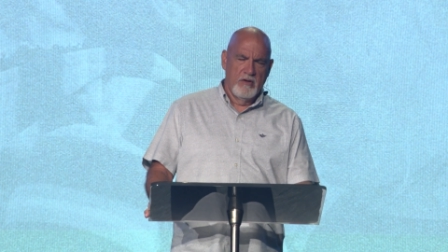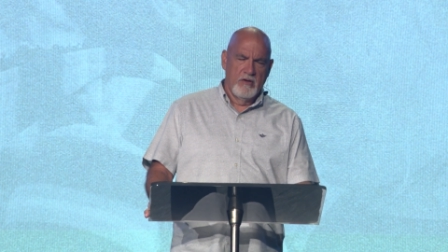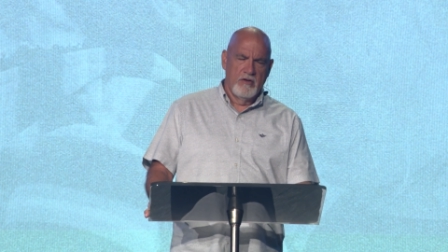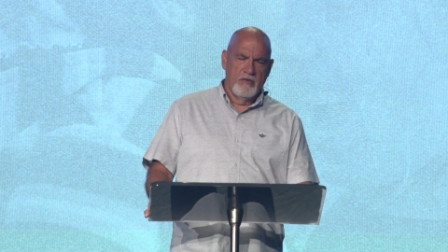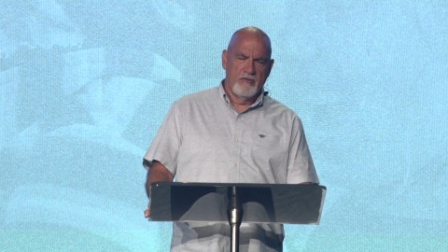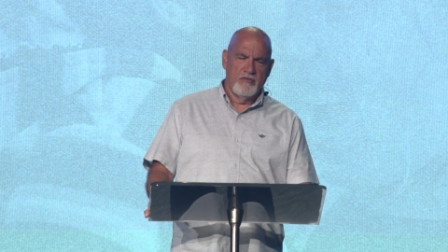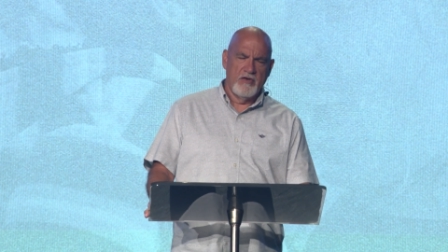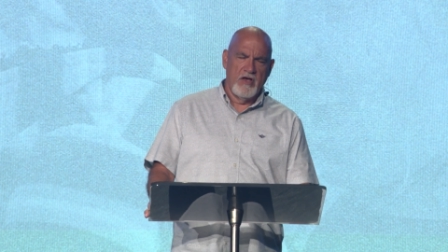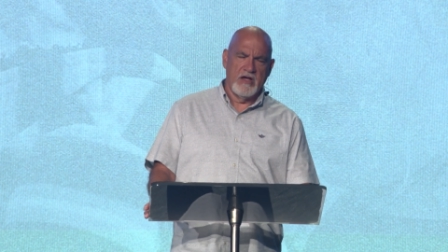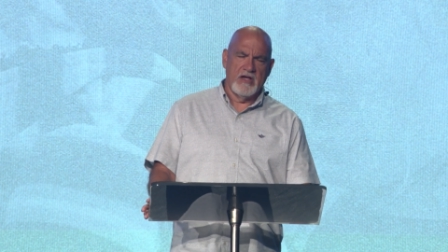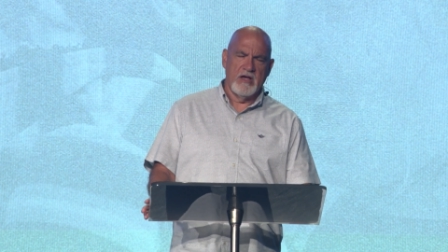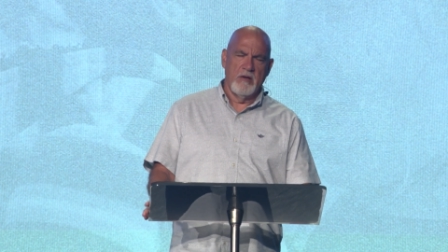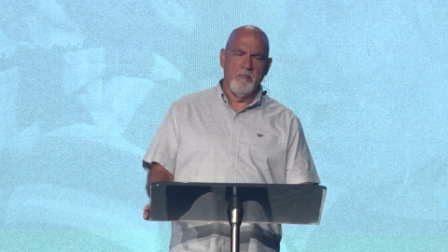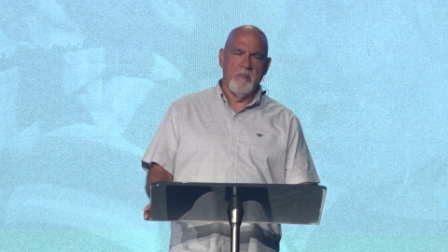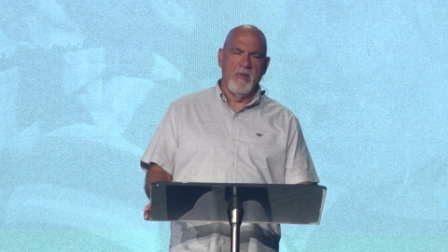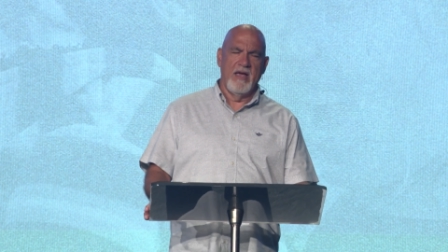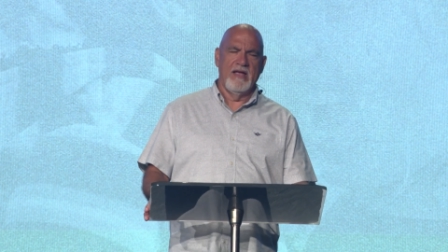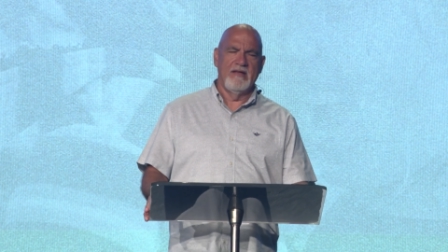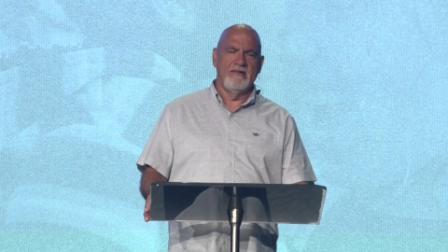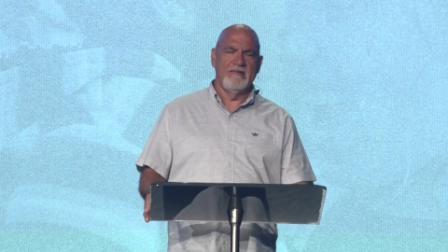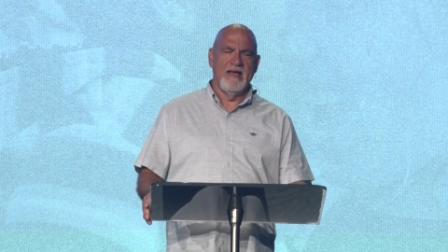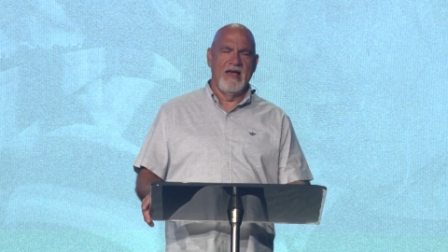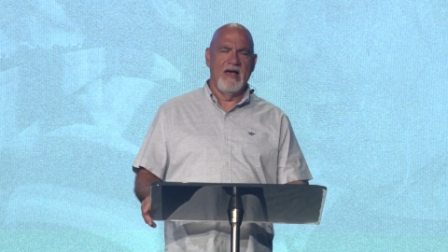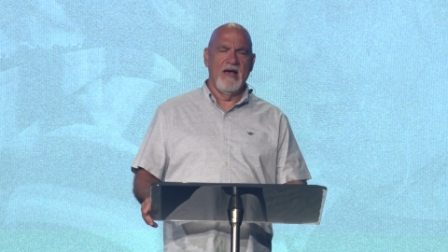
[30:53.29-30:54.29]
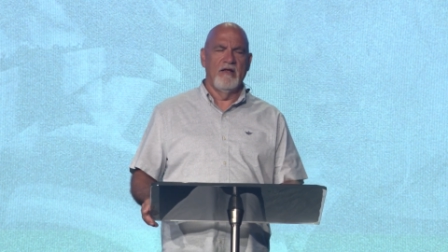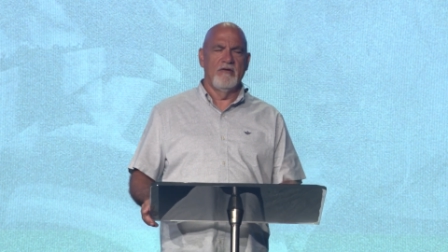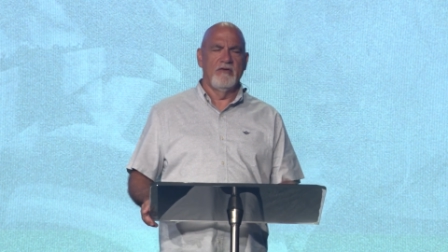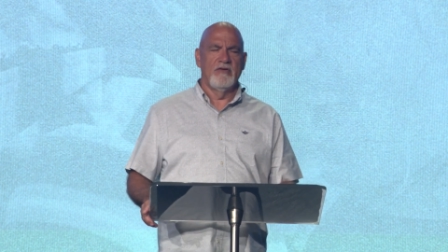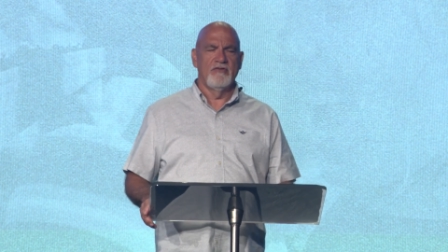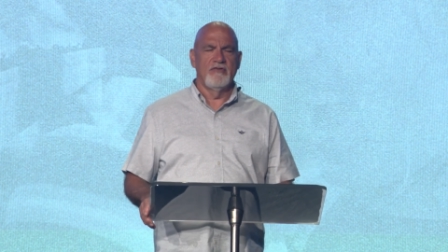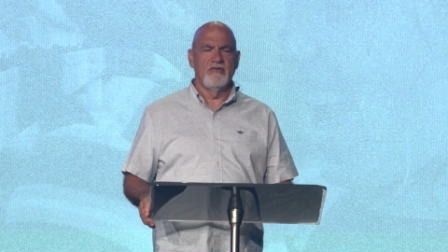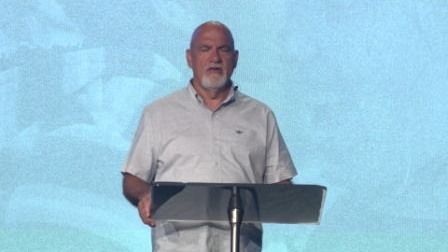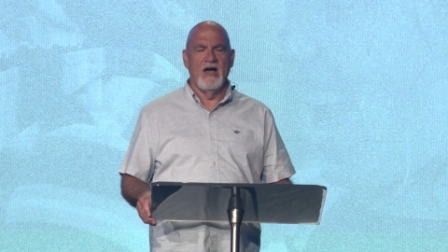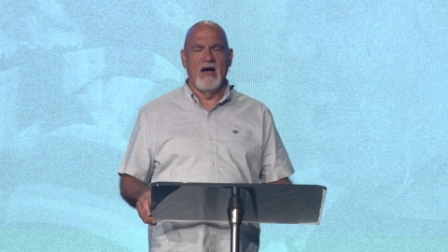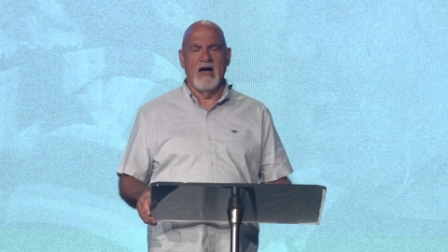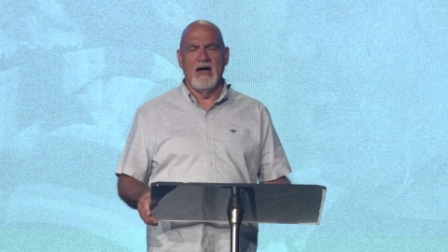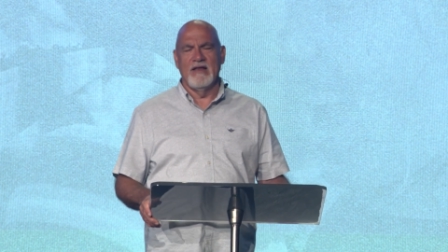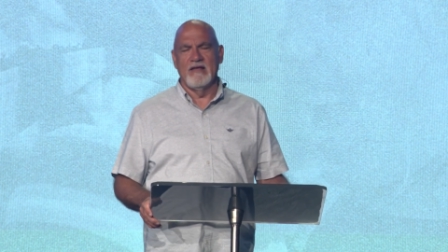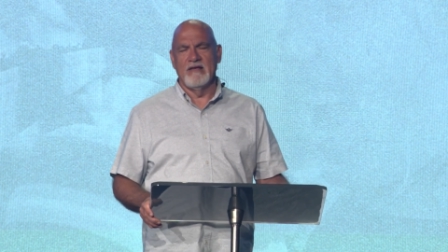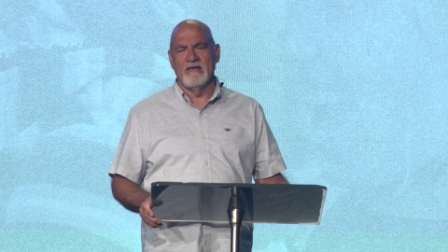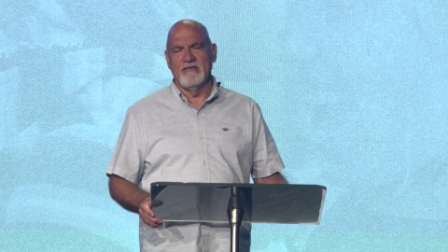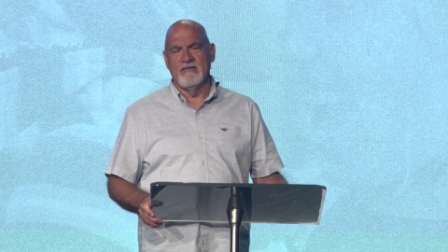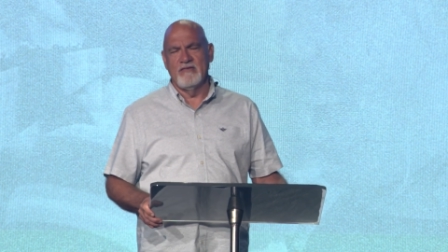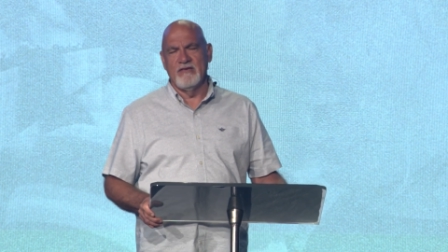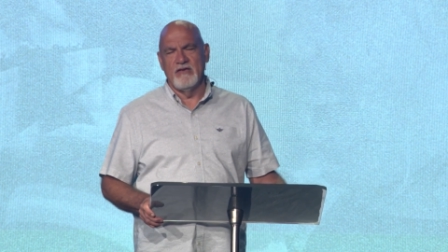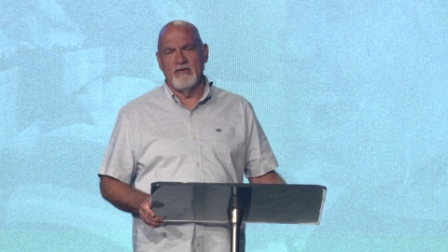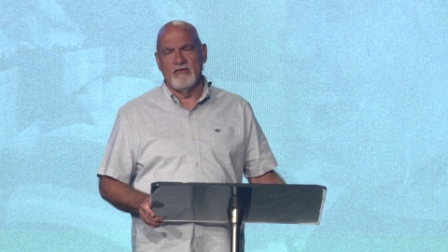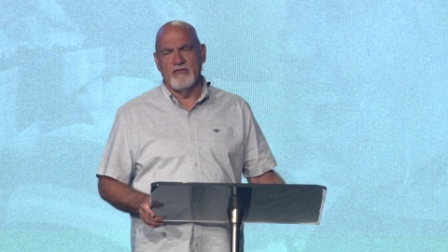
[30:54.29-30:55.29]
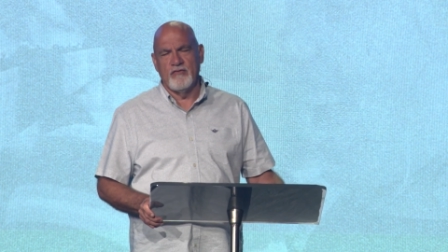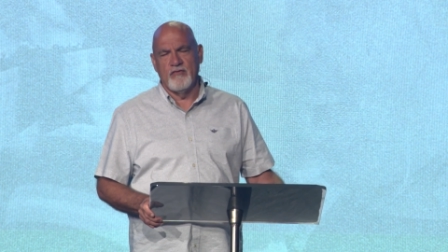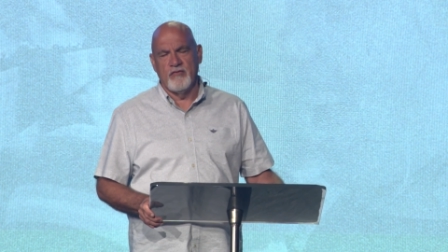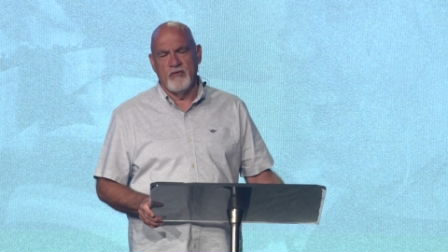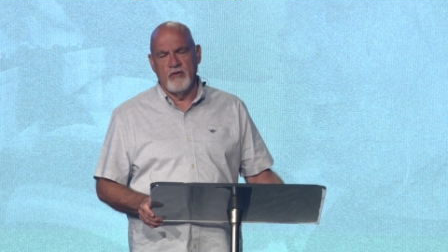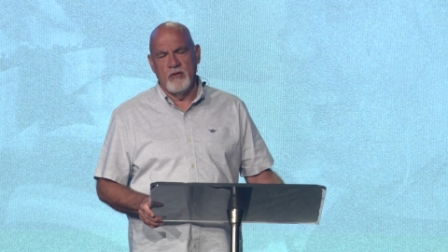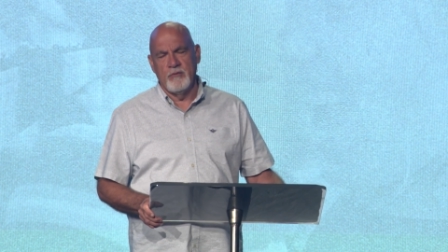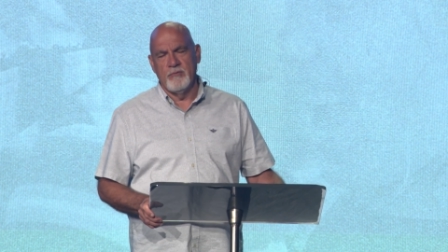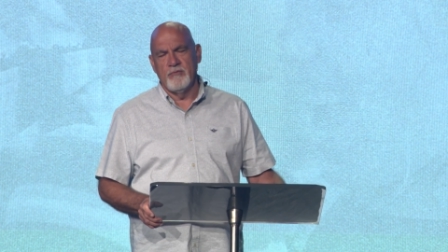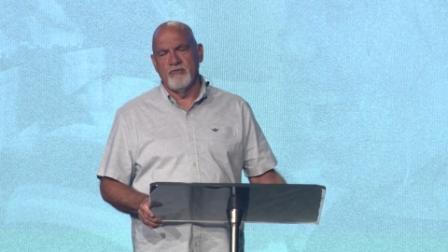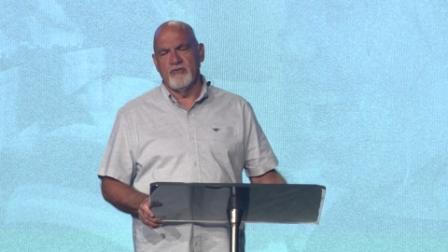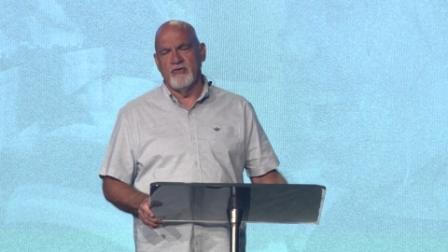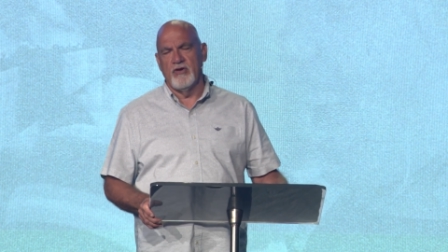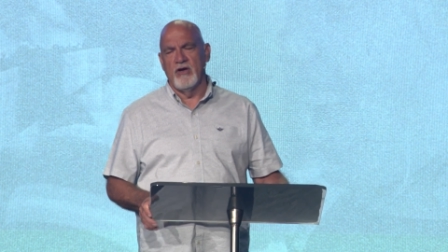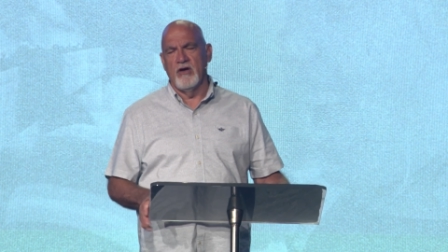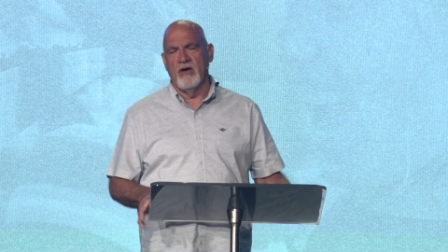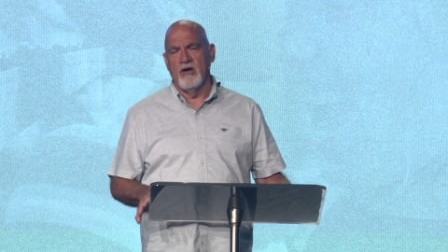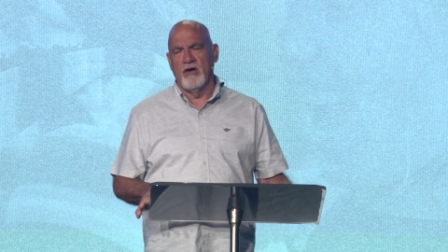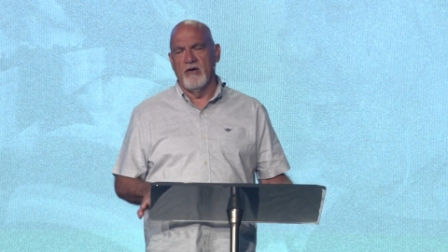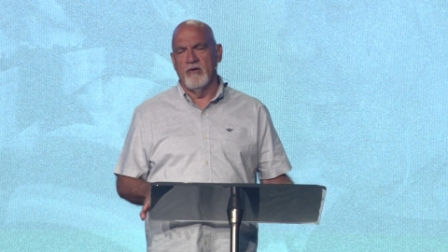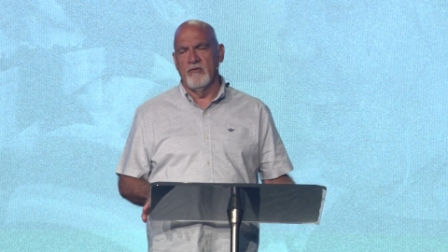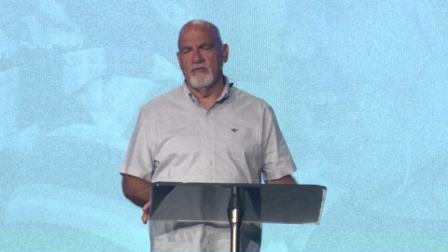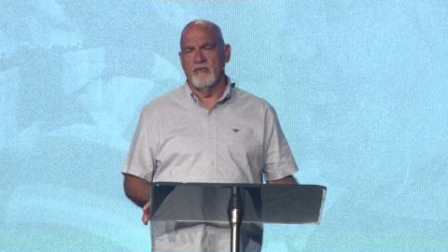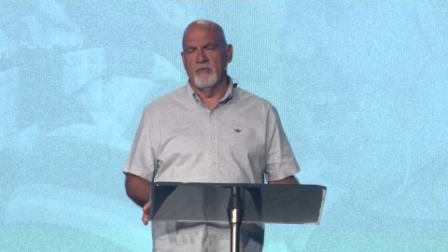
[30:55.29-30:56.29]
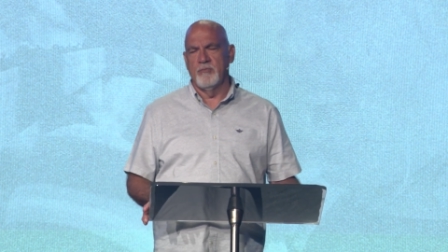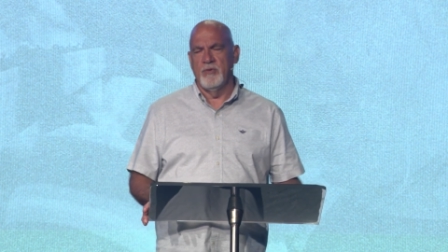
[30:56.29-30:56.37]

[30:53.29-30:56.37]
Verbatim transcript: Second Baytown does not exist for themselves,